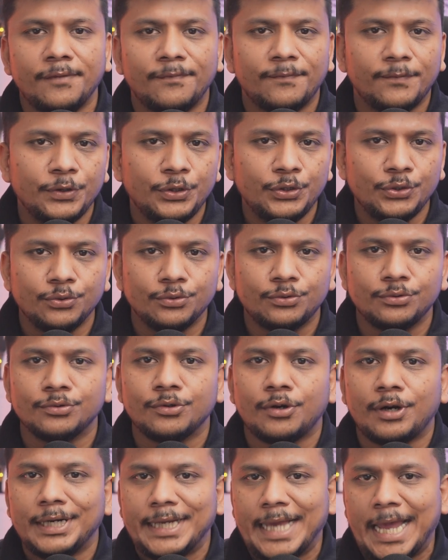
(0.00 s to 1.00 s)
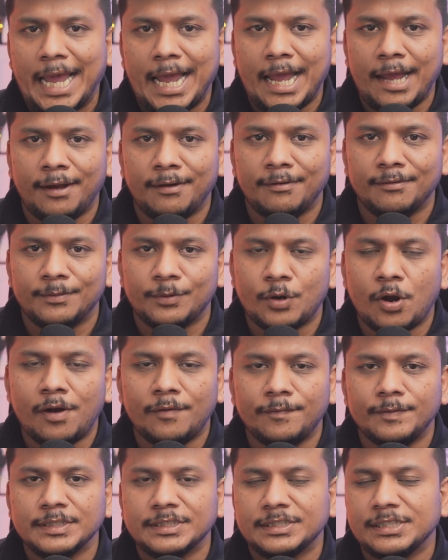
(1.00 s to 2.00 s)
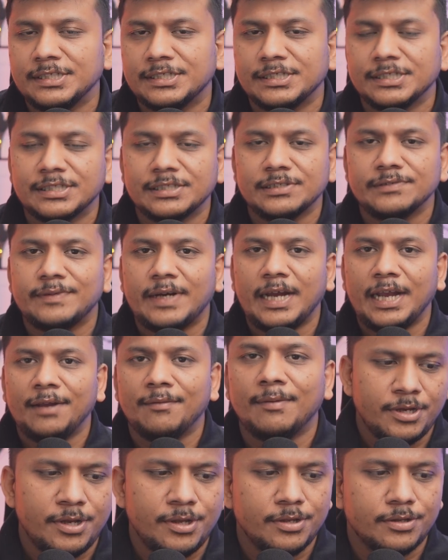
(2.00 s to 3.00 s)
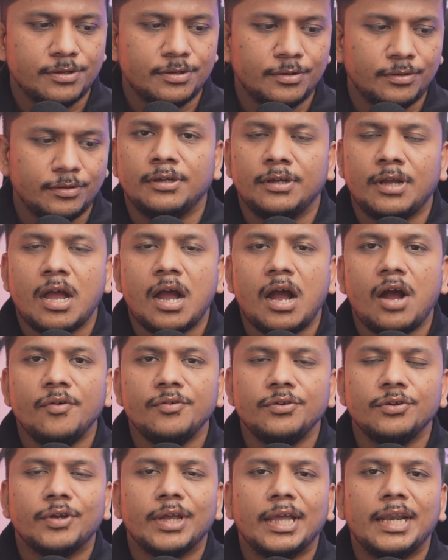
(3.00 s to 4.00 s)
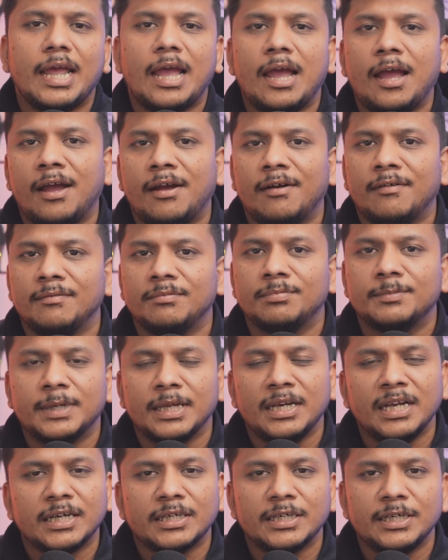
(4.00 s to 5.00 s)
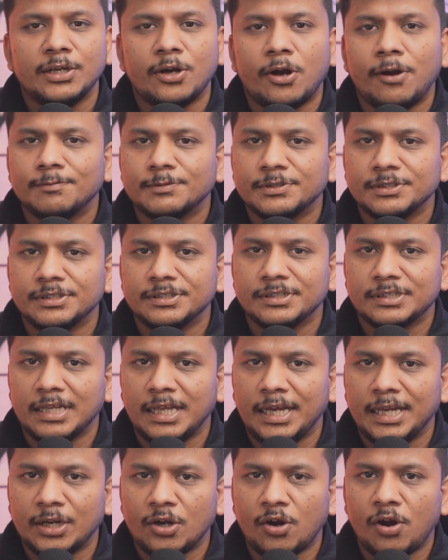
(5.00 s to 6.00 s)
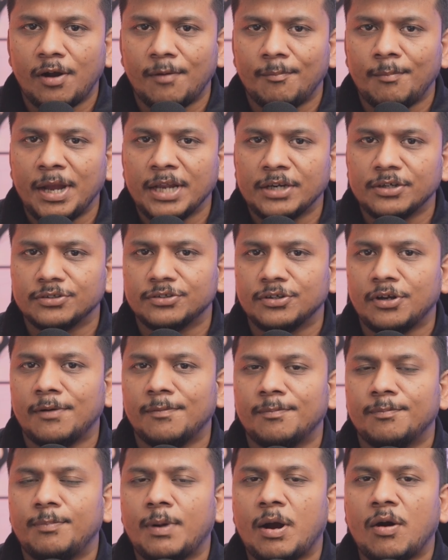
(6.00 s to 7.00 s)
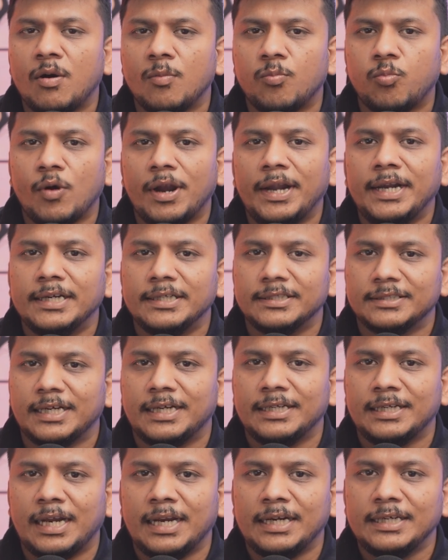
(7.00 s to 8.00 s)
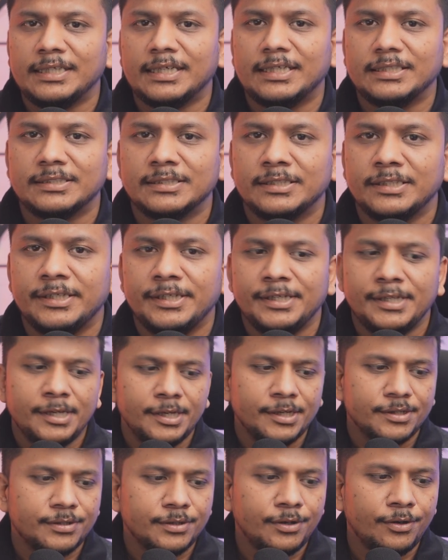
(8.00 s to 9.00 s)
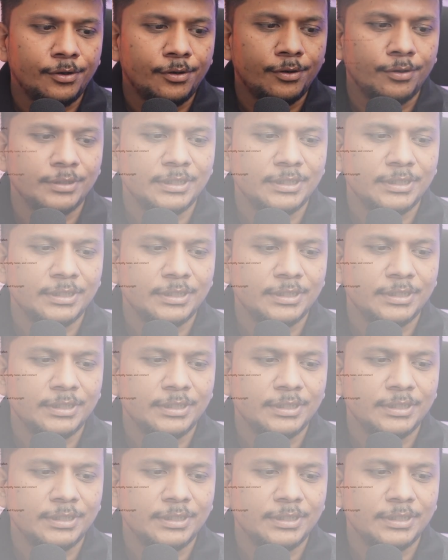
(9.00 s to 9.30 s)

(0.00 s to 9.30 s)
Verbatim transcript: you do not have Office 365 okay how you can have connected options like microsoft powerpoint design ideas so there